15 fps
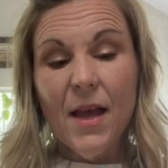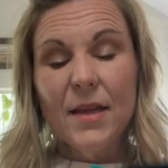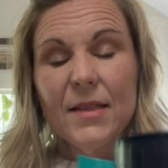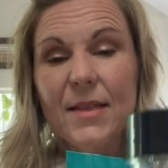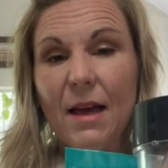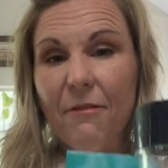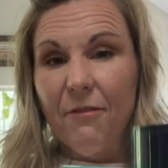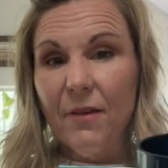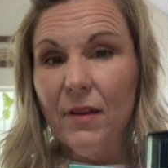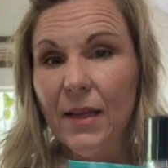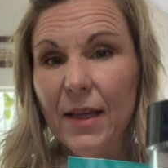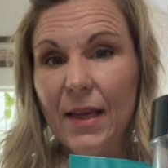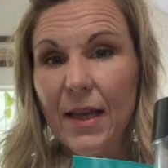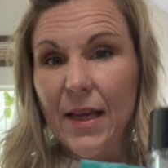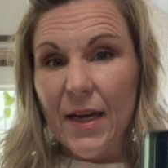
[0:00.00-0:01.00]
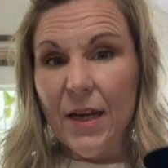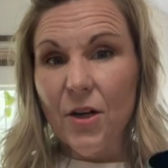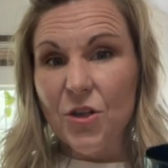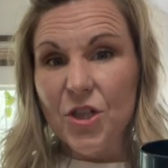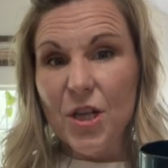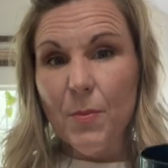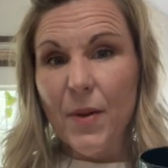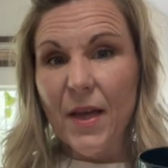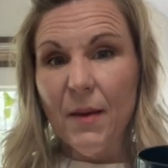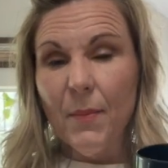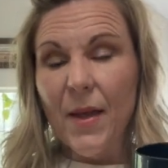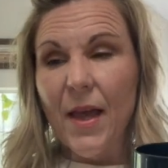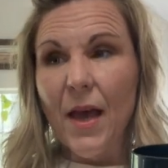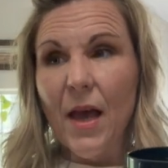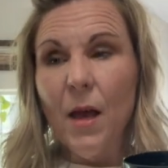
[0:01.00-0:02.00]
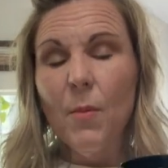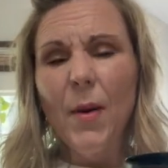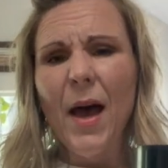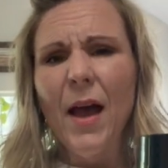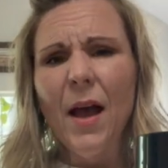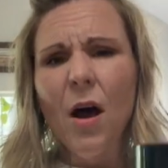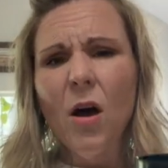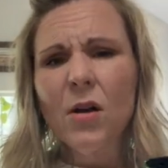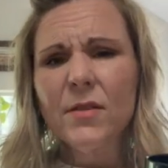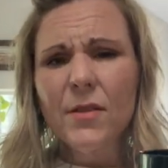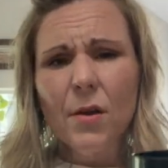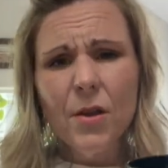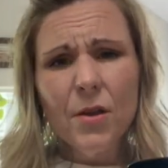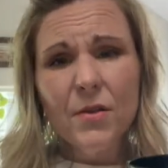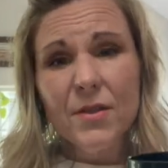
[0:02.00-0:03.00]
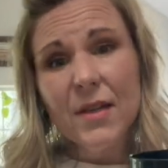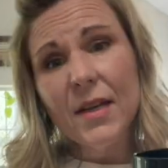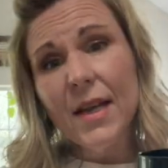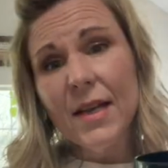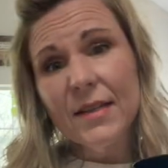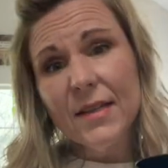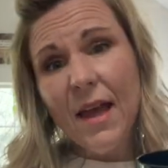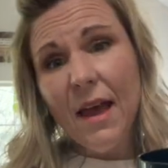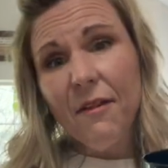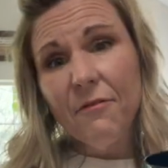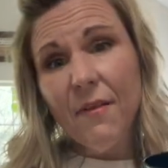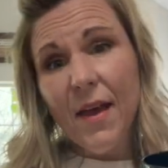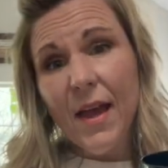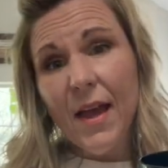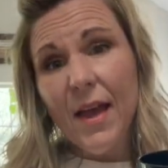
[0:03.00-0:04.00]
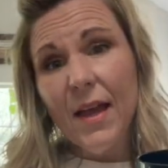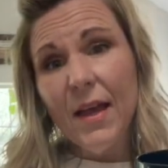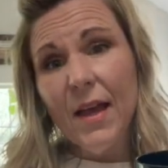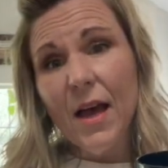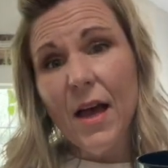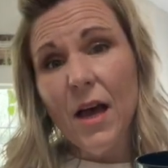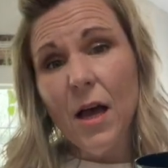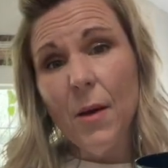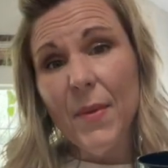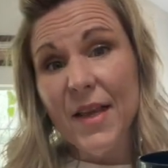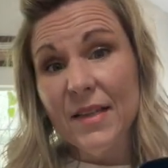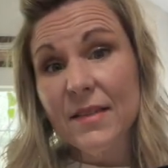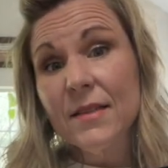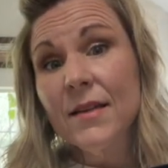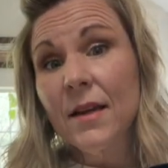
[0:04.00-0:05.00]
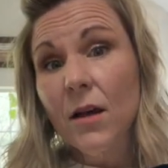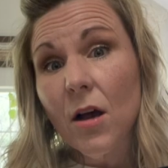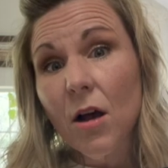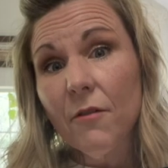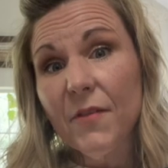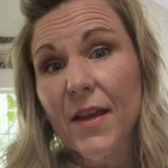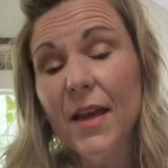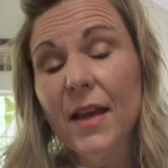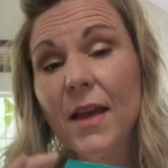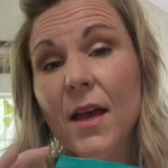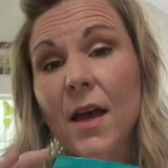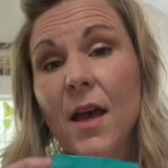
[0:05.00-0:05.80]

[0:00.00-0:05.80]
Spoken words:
Definitely an energy pick-me-up. I also use the Nescafe instant coffee